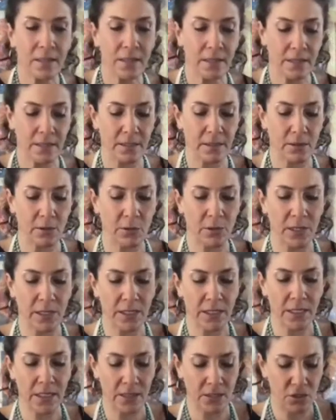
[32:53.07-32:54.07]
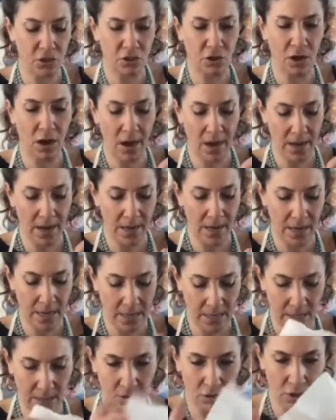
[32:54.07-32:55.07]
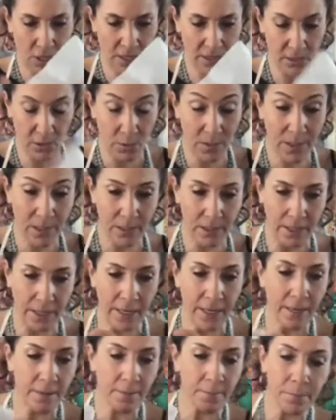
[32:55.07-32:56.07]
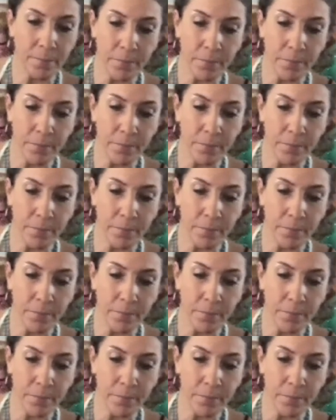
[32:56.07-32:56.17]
because acrylic does dry and it dries quickly,